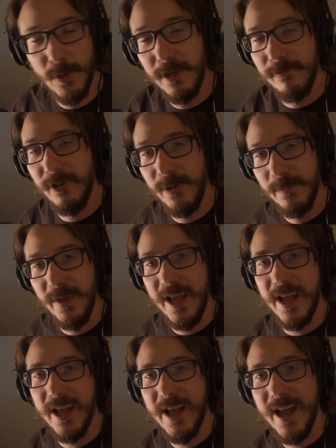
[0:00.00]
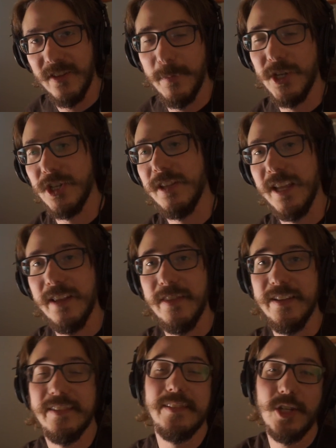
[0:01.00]
One of them, as mentioned in
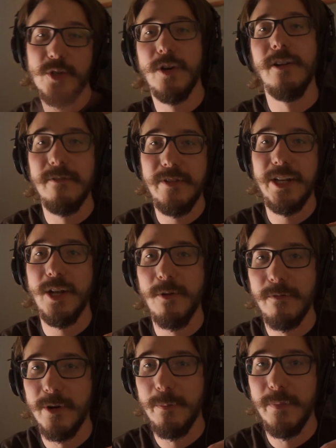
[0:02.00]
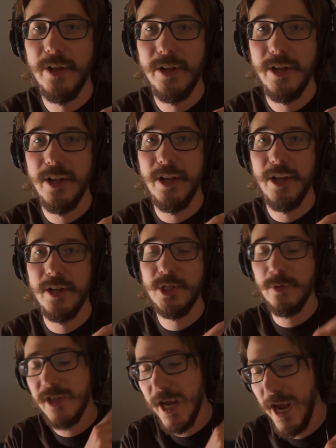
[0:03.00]
the Citra video from
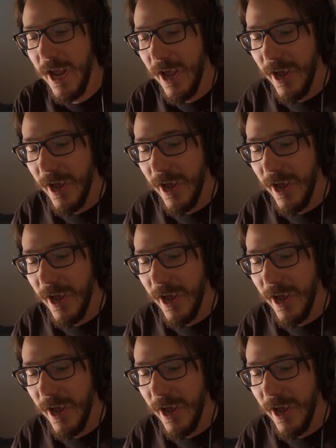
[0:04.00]
Tuesday,